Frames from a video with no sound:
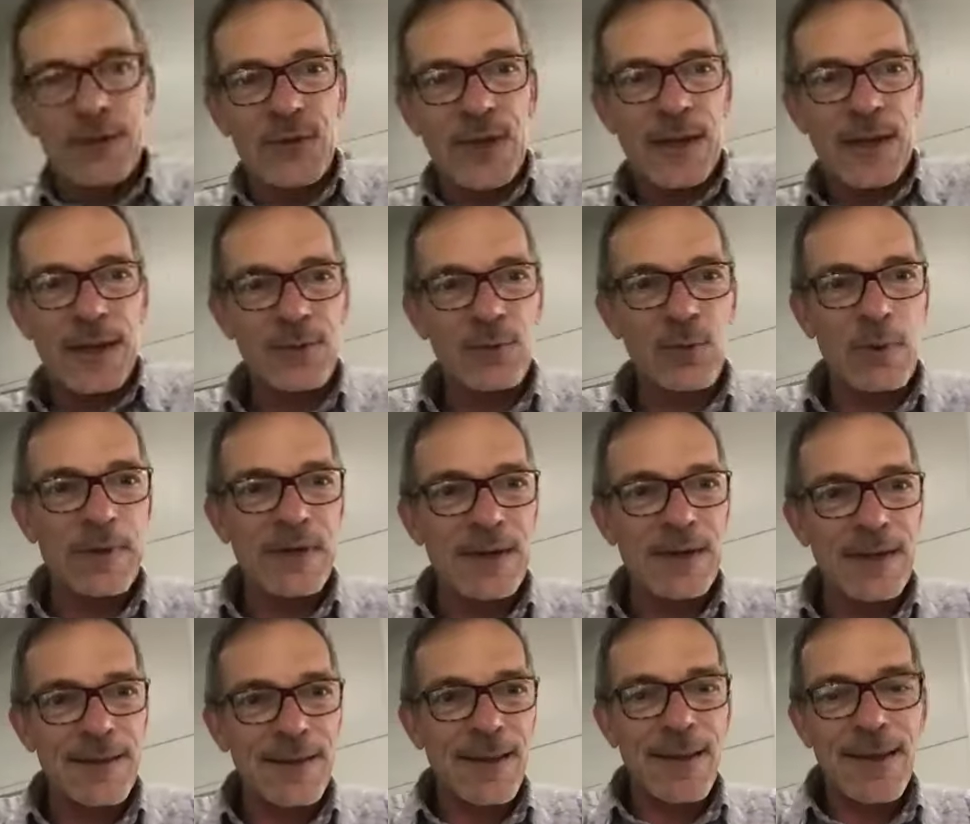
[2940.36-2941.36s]
that. You want me to
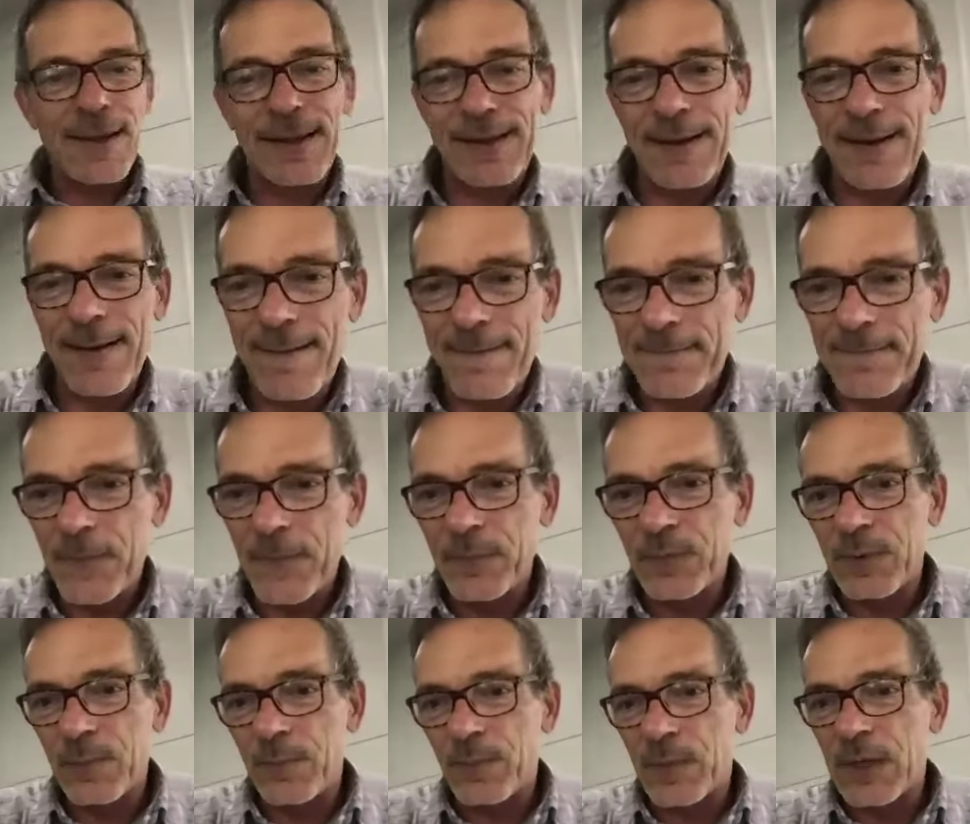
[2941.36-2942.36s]
end that?
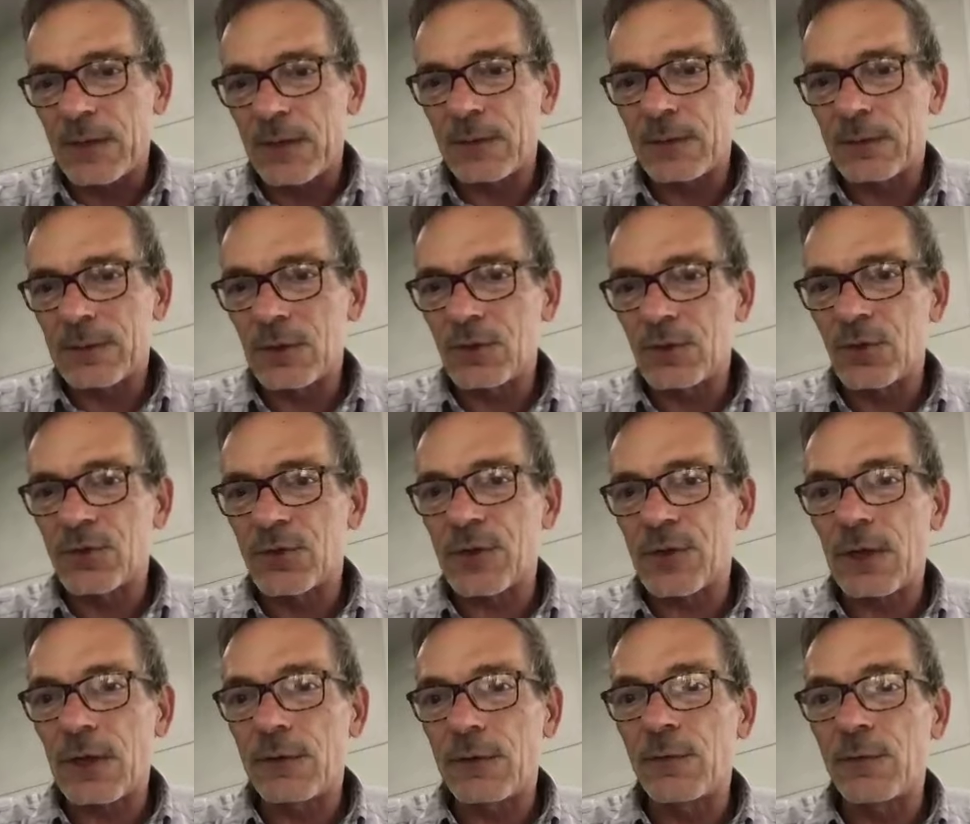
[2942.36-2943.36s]
And did you
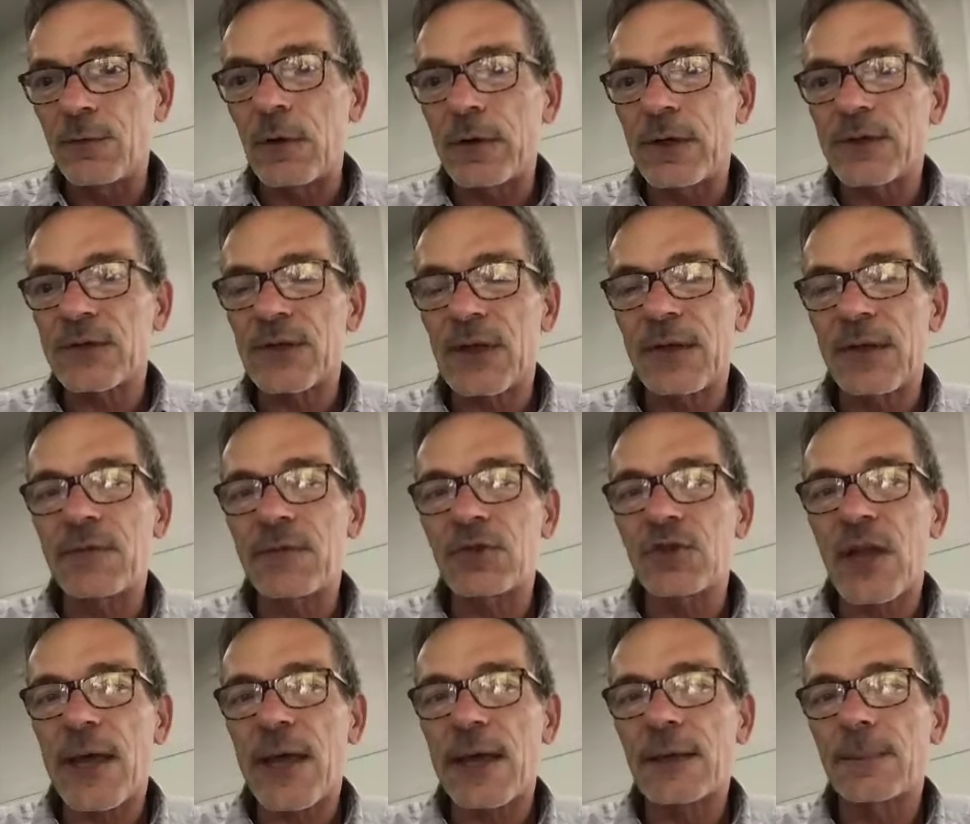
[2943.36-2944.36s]
say you've already saved the
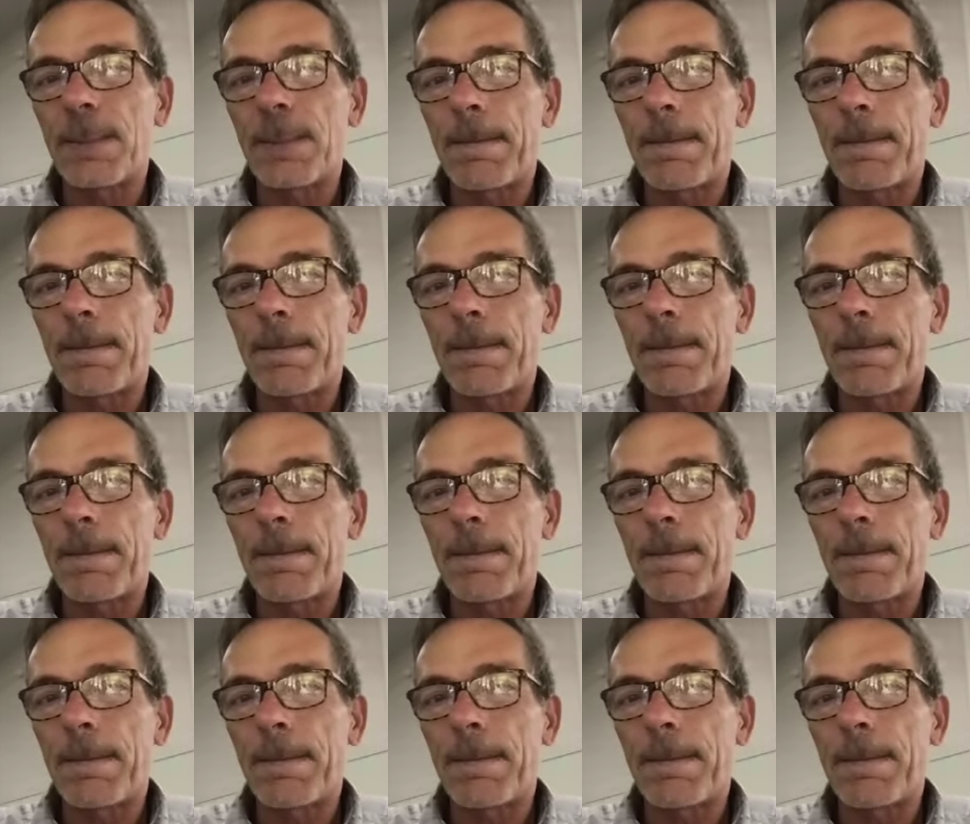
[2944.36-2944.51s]
chat?